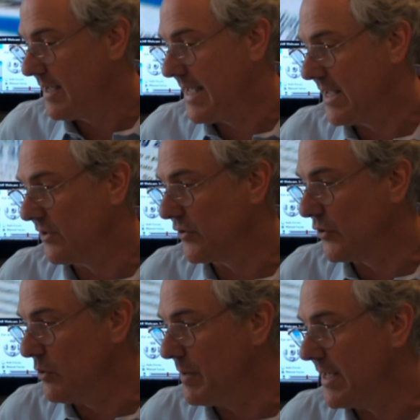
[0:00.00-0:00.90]
and
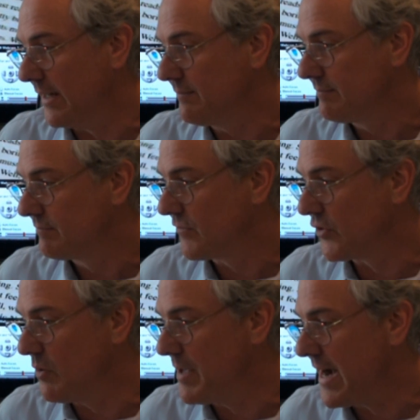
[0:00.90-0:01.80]
zoom in
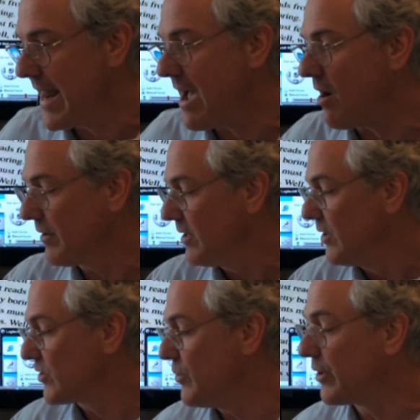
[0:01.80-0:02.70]
and out,
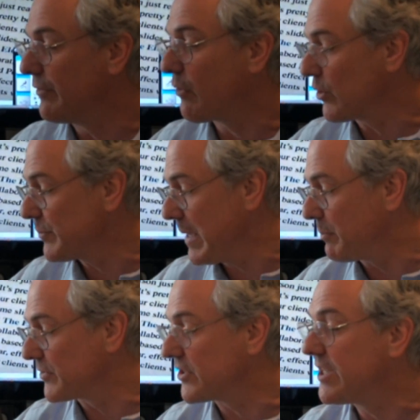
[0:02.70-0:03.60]
so you can force
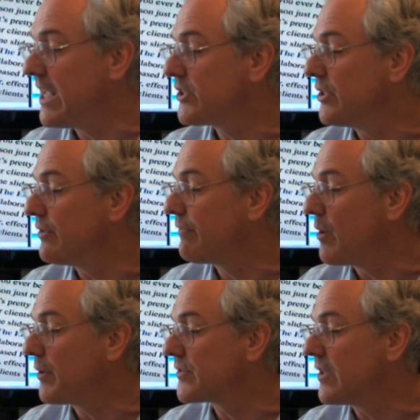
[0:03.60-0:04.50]
people's attention to
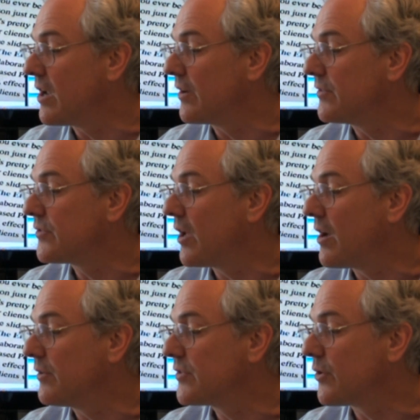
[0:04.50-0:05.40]
focus in
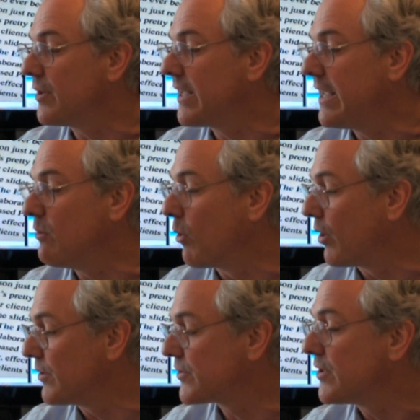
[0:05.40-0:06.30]
on certain
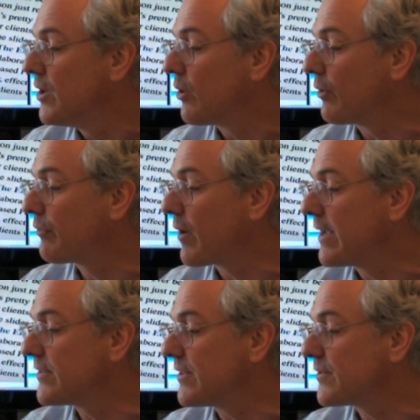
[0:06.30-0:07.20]
keywords or
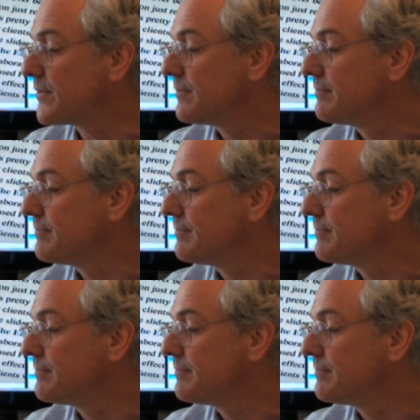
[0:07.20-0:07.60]
phrases.